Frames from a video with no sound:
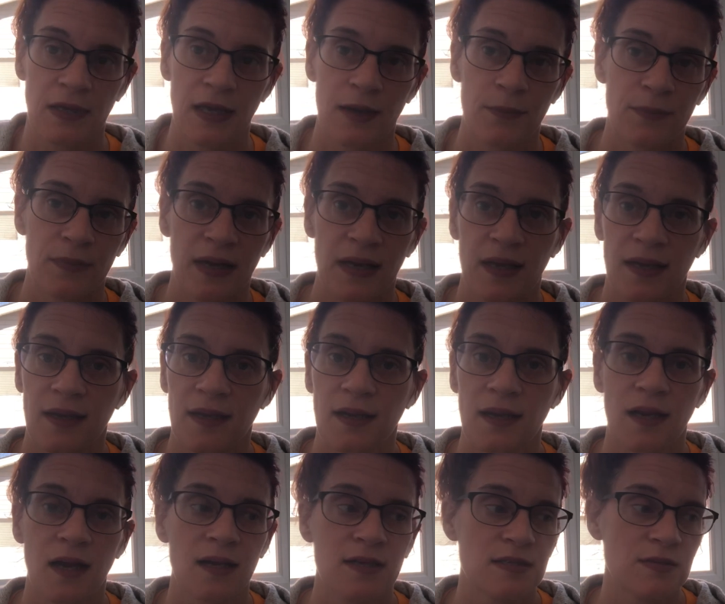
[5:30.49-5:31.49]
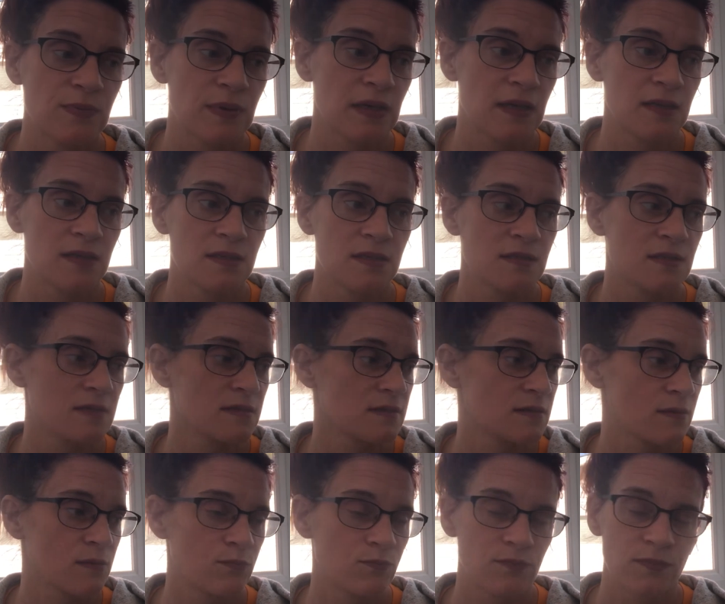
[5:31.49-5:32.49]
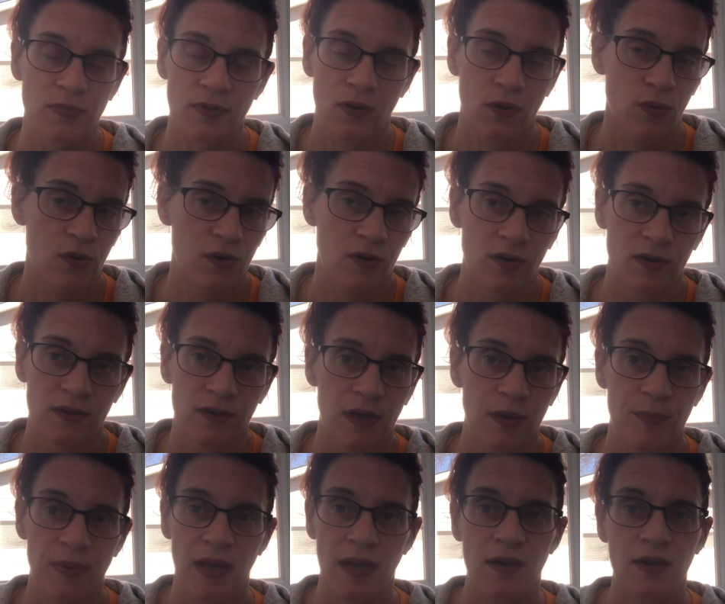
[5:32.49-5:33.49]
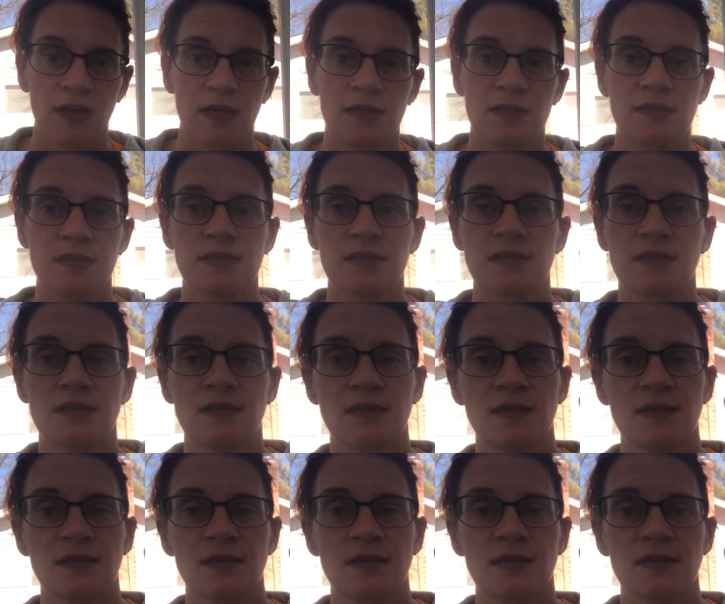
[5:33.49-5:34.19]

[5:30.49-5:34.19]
my husband, or a parent.